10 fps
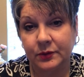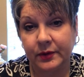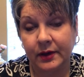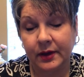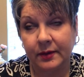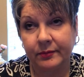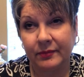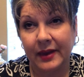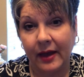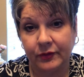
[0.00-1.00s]

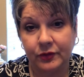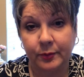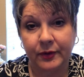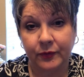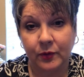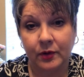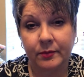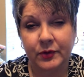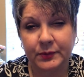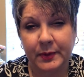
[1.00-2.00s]
lavender before,
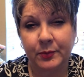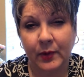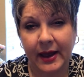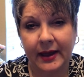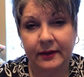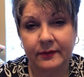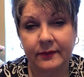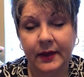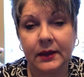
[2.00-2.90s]
most people have.